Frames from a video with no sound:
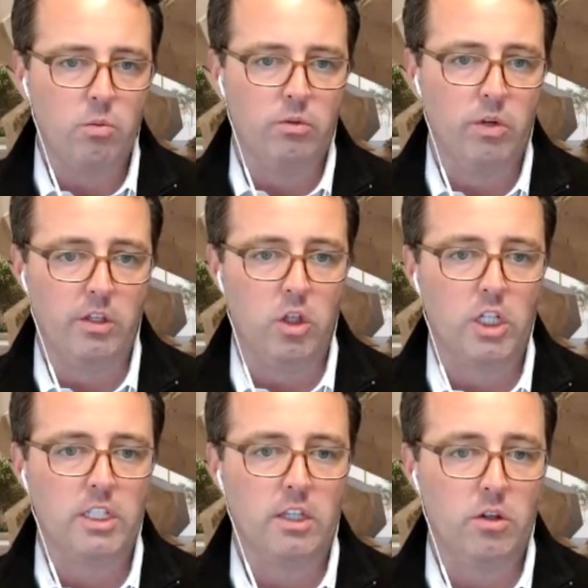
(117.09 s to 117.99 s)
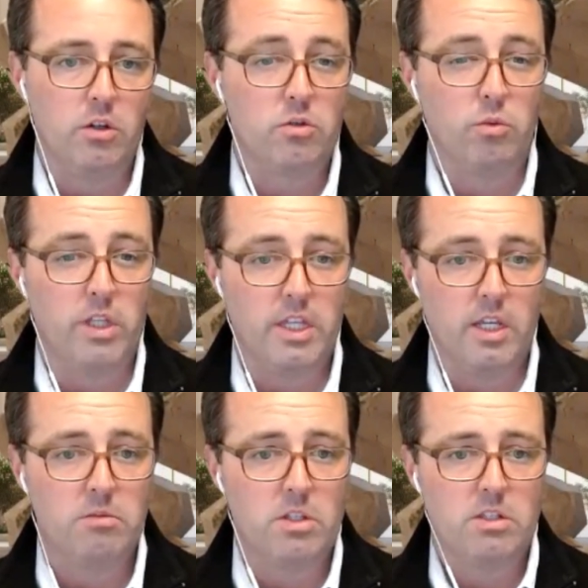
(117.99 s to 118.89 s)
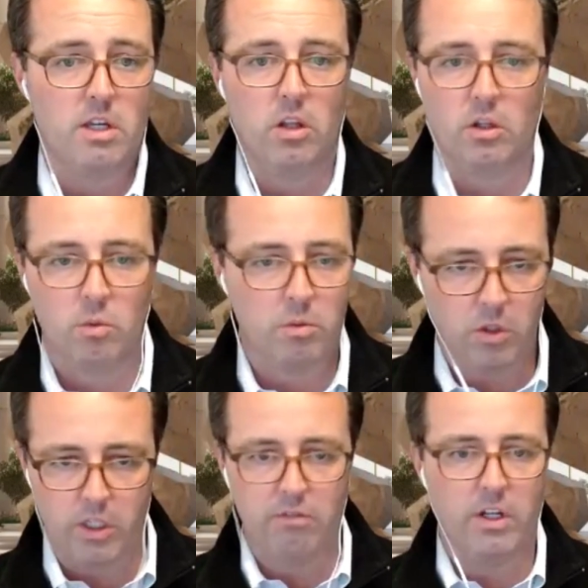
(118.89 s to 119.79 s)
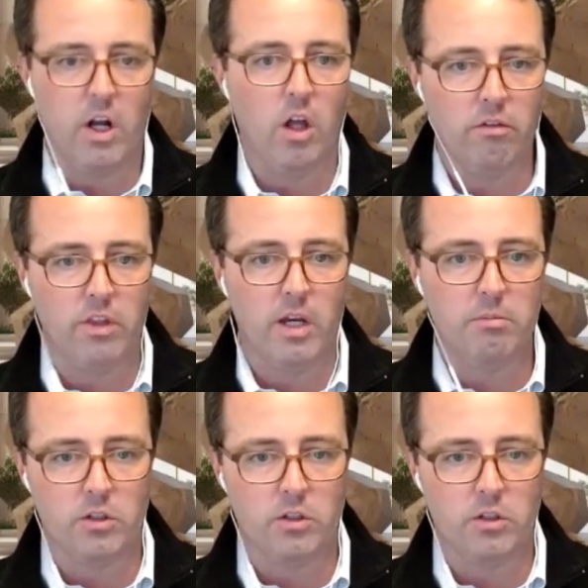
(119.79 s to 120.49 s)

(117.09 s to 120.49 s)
we really looked at those three themes and said, look, we believe in all of them.